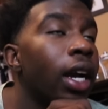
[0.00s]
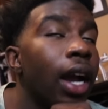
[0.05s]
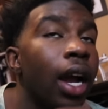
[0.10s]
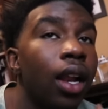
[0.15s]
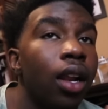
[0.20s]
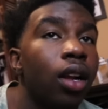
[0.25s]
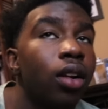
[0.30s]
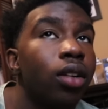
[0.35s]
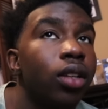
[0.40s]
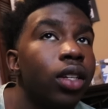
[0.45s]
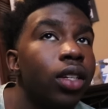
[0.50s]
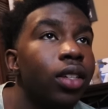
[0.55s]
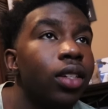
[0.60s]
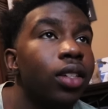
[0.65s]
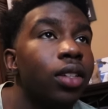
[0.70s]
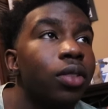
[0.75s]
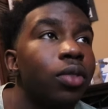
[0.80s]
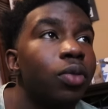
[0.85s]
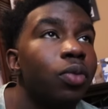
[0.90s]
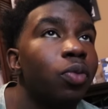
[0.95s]
Like, I
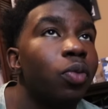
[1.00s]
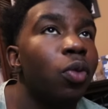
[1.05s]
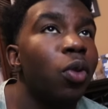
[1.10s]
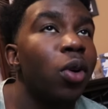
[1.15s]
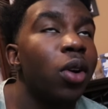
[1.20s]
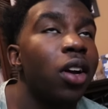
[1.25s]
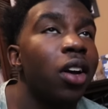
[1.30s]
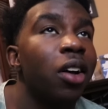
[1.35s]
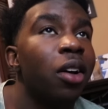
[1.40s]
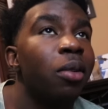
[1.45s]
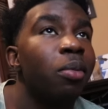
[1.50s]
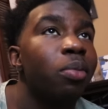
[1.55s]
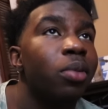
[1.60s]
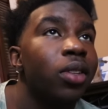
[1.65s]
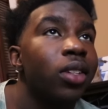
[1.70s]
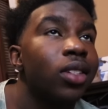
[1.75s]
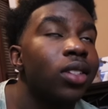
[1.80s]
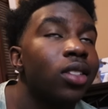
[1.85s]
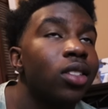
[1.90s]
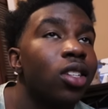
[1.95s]
literally woke up,
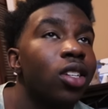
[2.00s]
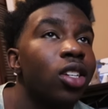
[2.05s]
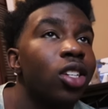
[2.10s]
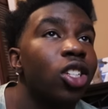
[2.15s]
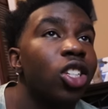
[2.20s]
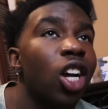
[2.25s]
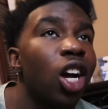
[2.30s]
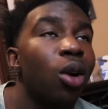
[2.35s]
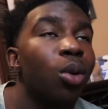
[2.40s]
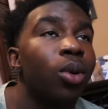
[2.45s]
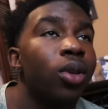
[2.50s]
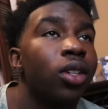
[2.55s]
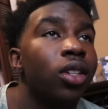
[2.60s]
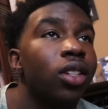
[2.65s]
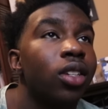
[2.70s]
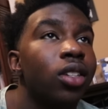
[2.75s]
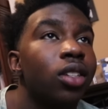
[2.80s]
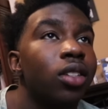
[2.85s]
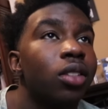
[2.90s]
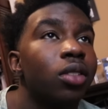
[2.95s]
took a shower,
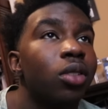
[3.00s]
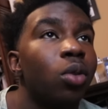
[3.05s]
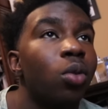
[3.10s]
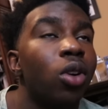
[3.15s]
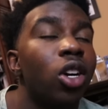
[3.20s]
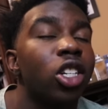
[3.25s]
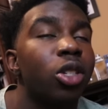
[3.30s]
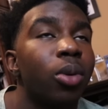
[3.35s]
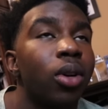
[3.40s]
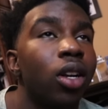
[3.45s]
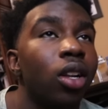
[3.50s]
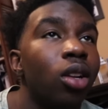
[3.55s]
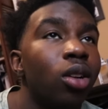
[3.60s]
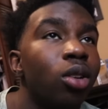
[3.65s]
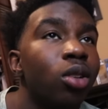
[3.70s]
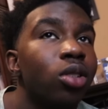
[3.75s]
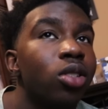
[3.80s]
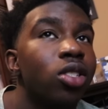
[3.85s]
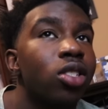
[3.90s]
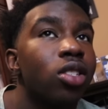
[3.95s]
washed my
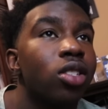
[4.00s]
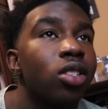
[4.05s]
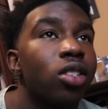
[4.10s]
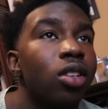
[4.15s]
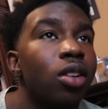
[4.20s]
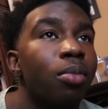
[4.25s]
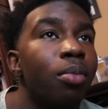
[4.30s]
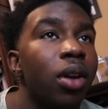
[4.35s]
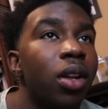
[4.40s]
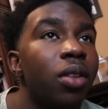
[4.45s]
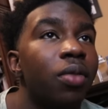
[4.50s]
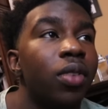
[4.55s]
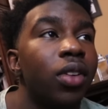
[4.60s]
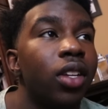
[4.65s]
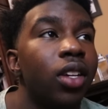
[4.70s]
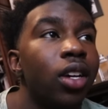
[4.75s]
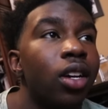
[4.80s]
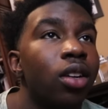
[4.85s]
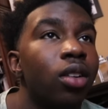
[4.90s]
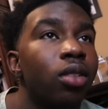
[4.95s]
clothes, made the
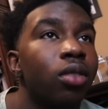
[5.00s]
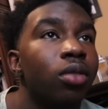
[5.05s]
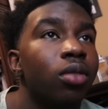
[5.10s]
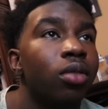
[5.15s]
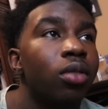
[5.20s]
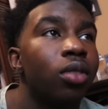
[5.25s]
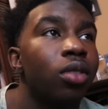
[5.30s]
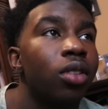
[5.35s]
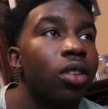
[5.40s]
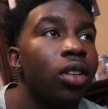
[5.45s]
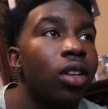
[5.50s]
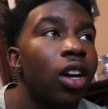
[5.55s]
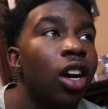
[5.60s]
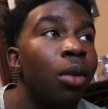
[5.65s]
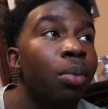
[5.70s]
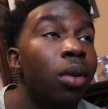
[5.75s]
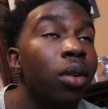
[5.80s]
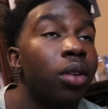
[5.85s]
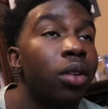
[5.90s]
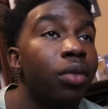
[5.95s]
video,
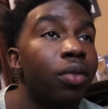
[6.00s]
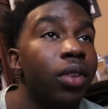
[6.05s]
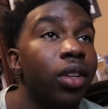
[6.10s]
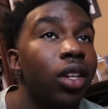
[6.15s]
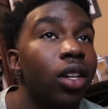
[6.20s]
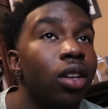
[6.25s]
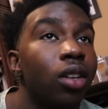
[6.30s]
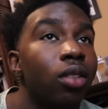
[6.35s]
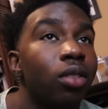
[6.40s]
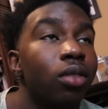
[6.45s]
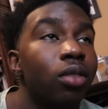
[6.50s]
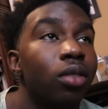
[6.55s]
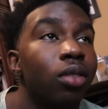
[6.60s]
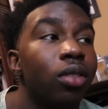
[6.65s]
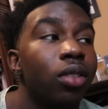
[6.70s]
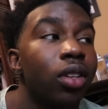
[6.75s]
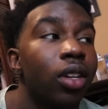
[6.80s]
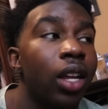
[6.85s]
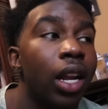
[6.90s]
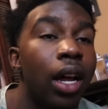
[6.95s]
uploaded the video,
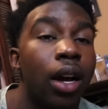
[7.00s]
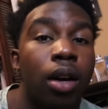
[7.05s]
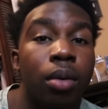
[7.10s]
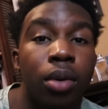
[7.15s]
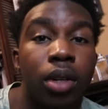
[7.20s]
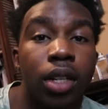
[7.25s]
and now I'm